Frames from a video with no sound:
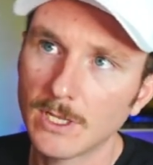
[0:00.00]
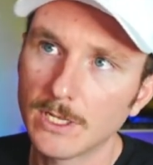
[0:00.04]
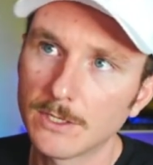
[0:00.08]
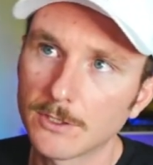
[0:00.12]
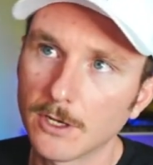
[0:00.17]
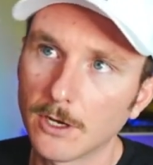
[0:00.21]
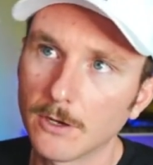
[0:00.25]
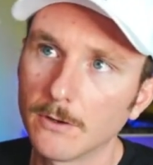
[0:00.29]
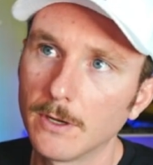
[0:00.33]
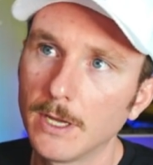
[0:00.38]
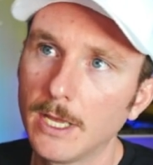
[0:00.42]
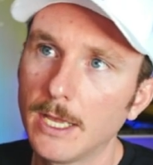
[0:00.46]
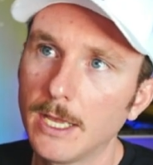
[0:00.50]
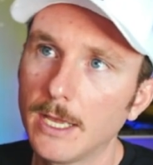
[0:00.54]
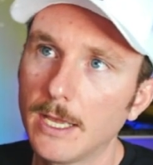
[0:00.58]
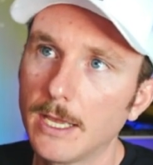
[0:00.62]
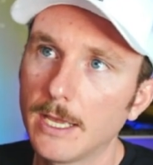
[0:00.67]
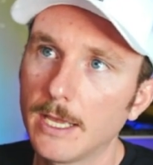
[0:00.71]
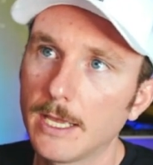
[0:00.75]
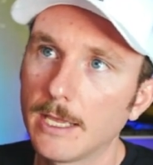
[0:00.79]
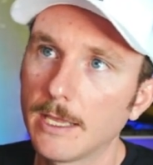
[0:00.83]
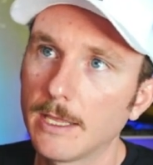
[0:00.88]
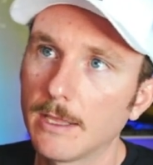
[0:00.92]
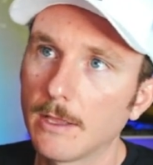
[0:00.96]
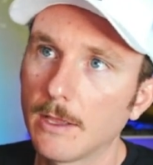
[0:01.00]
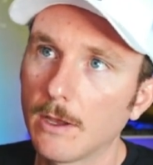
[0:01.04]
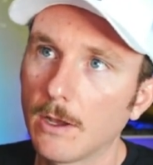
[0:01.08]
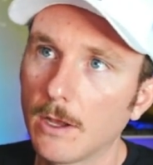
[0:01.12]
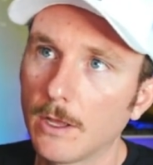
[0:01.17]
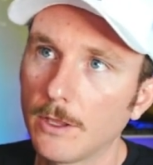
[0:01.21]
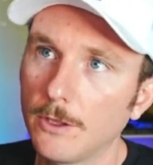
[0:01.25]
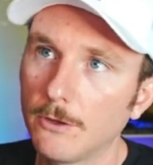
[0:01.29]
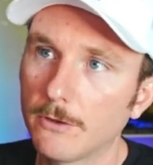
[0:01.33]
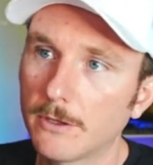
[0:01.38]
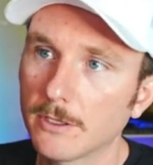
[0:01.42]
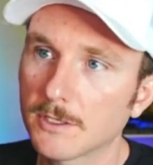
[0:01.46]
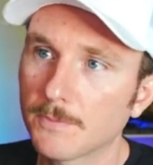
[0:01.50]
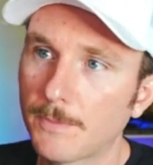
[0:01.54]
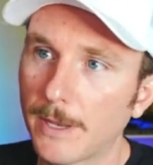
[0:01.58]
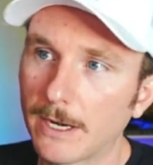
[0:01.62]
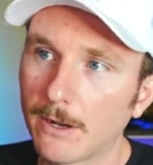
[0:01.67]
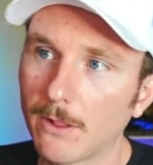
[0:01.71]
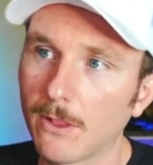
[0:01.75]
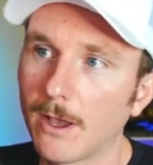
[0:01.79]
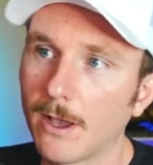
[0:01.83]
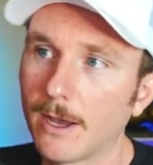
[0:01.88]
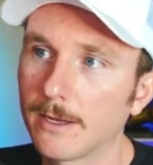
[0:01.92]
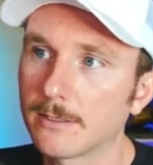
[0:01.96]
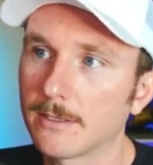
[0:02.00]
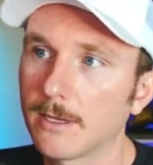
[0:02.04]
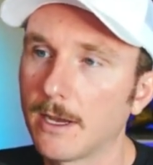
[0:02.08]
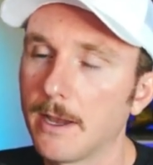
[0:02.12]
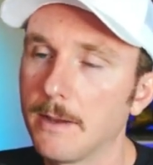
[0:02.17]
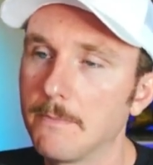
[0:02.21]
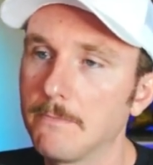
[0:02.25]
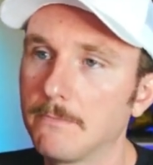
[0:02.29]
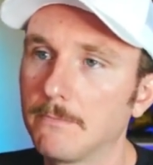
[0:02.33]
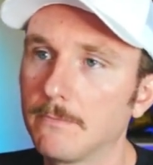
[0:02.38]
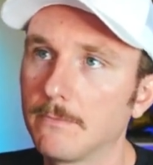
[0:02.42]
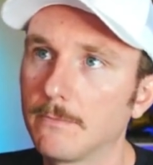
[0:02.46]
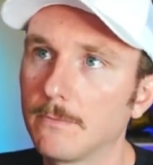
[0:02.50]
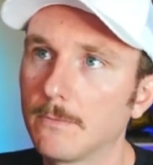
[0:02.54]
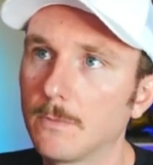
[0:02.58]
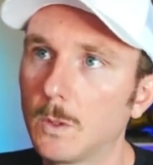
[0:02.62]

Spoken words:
So you could spend a lot of time